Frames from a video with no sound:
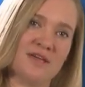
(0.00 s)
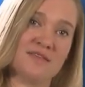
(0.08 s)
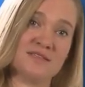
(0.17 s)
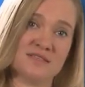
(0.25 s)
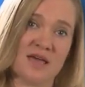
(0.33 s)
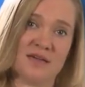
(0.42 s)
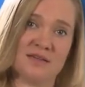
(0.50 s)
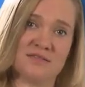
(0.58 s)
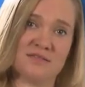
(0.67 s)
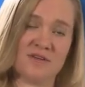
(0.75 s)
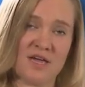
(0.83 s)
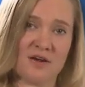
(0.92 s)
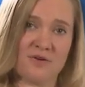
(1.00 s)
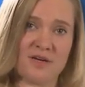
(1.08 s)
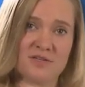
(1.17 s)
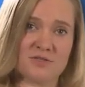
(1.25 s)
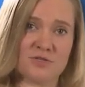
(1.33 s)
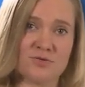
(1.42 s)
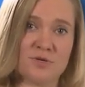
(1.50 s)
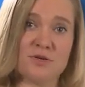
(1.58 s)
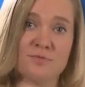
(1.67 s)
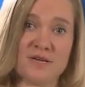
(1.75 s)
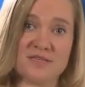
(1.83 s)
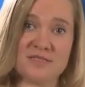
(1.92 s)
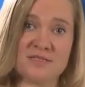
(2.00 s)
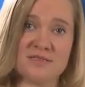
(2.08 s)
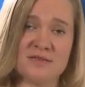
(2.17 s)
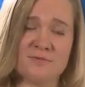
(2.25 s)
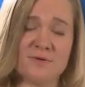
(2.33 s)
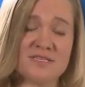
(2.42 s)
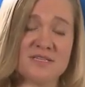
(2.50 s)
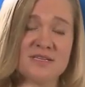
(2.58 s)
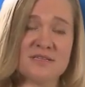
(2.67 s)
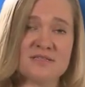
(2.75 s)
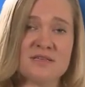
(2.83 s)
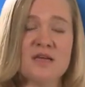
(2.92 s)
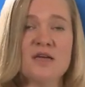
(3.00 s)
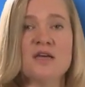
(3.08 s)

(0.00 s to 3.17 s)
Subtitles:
and the science of cataract surgery to residents